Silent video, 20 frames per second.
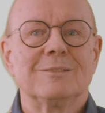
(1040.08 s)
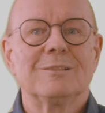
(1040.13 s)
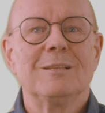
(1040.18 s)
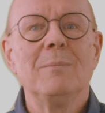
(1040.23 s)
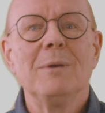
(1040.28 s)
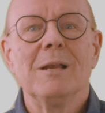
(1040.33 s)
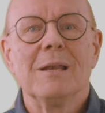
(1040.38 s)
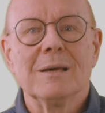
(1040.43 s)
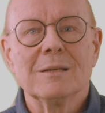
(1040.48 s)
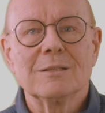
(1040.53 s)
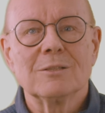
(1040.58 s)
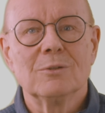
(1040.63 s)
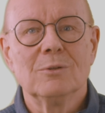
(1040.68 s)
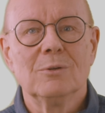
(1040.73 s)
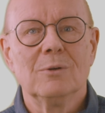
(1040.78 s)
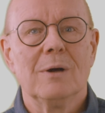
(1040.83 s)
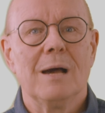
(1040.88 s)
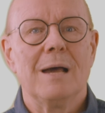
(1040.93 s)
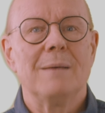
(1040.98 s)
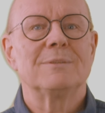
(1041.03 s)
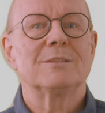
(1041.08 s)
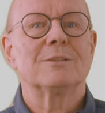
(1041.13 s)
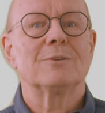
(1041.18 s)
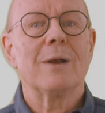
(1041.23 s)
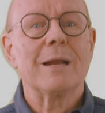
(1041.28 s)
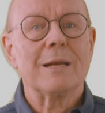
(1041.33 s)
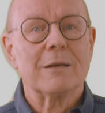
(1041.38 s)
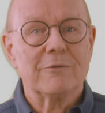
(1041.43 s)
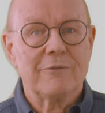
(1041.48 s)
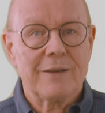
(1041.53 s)
similar to
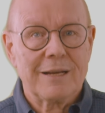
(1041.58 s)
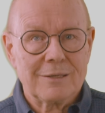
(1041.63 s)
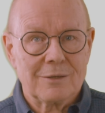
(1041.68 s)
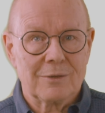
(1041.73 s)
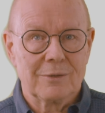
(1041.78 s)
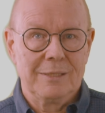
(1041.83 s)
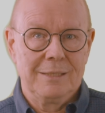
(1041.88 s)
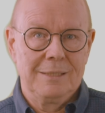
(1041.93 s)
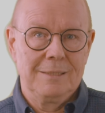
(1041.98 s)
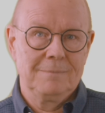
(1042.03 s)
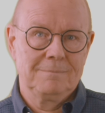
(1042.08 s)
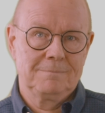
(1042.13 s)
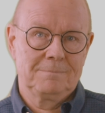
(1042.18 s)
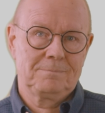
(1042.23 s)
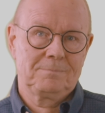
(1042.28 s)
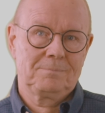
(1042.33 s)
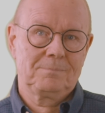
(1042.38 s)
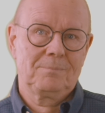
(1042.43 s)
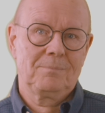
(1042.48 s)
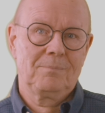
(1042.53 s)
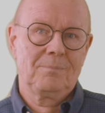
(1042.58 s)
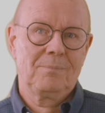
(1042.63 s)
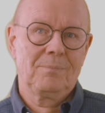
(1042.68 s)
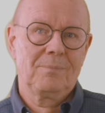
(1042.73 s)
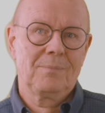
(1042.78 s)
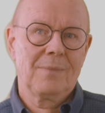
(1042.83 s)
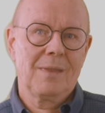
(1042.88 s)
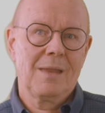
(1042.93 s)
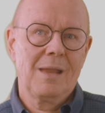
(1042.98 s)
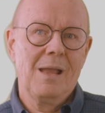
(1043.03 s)
abstract factory.
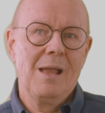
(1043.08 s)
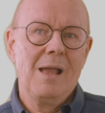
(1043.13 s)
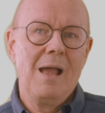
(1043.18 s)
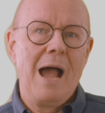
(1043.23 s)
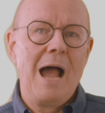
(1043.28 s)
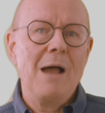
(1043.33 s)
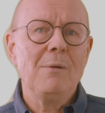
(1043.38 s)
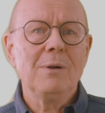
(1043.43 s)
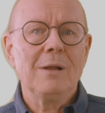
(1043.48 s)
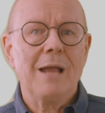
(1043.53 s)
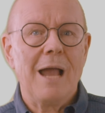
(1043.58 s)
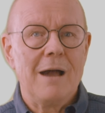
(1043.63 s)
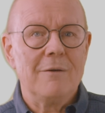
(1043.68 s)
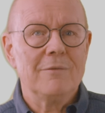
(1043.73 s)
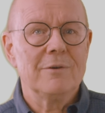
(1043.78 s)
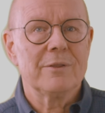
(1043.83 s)
I will cover